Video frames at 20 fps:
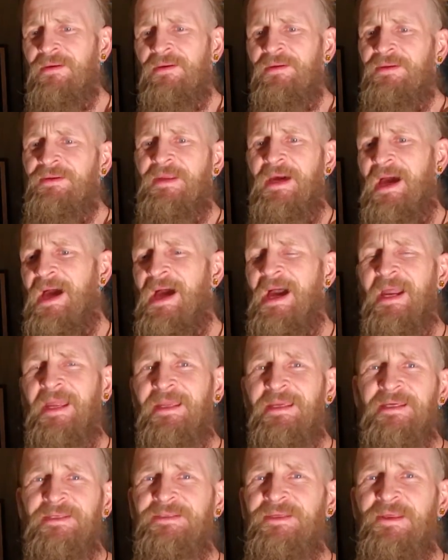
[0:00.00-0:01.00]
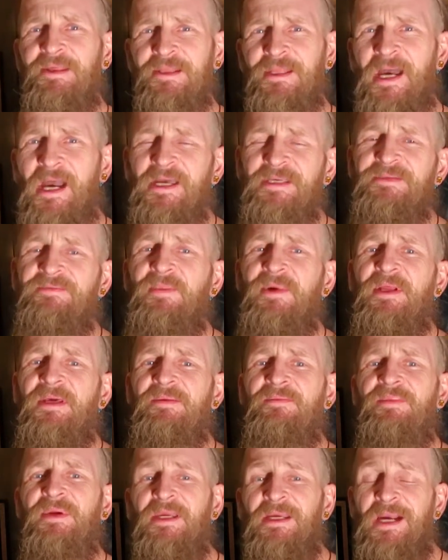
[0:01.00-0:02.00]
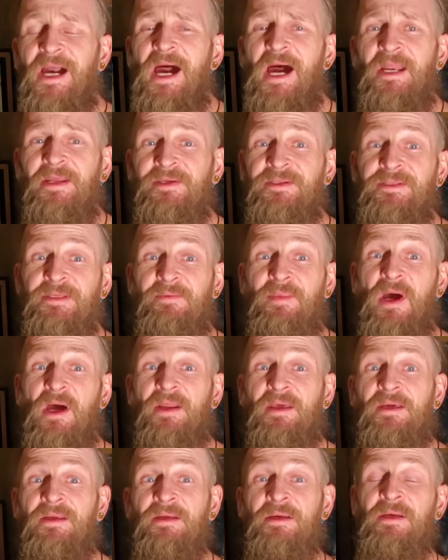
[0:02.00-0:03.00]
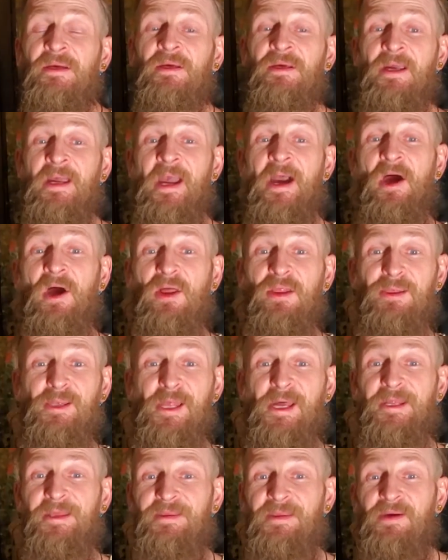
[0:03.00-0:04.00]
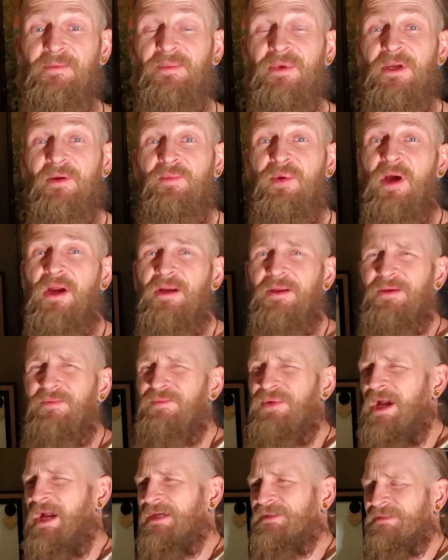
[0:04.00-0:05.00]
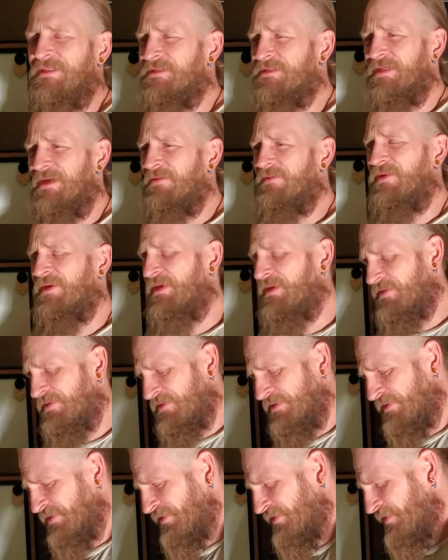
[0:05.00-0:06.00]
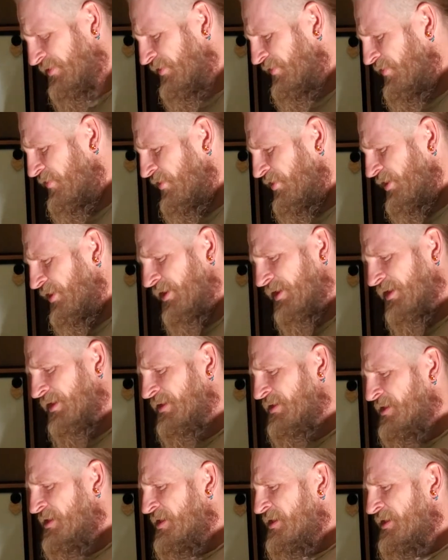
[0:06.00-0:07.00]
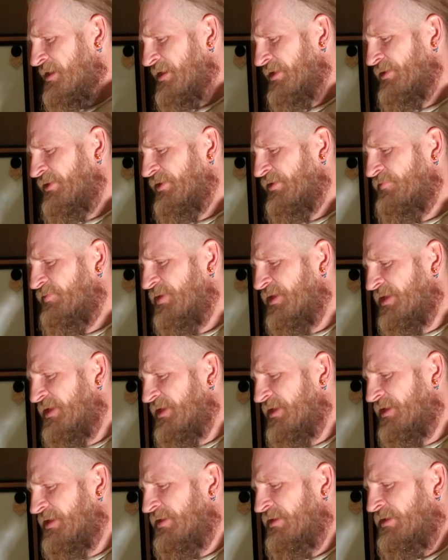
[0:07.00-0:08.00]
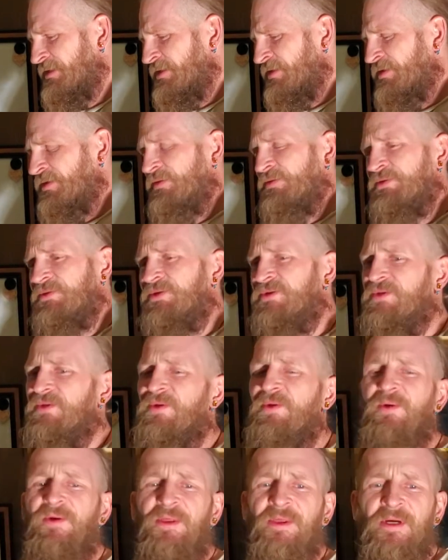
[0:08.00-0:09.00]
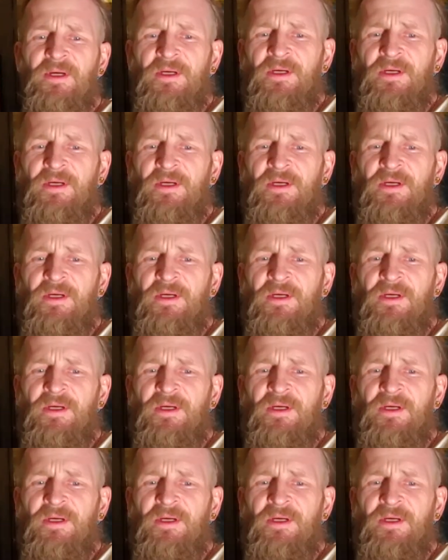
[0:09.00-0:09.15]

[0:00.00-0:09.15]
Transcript: not hiding it to the last minute, being honest about it. Letting them be a part of the process. Or it could be truth,